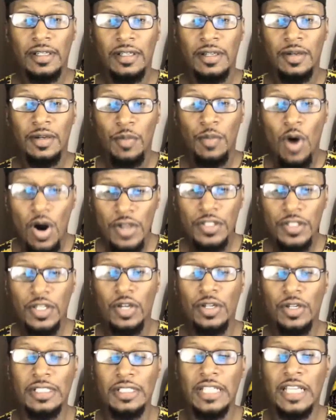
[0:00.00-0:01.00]
more
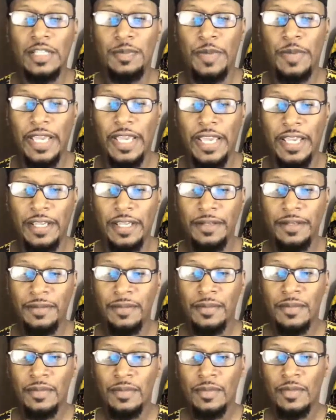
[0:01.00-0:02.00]
so than just being
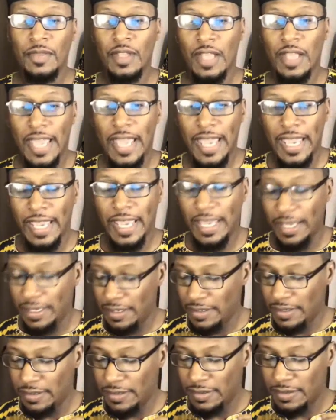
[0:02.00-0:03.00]

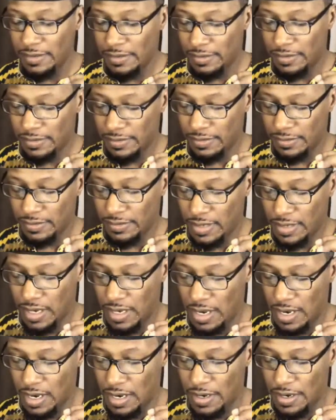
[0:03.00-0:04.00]
a
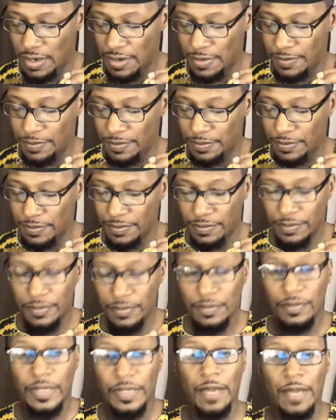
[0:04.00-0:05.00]

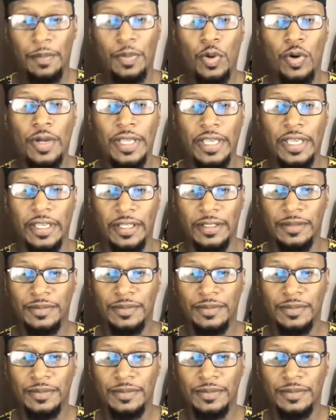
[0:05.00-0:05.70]
employee.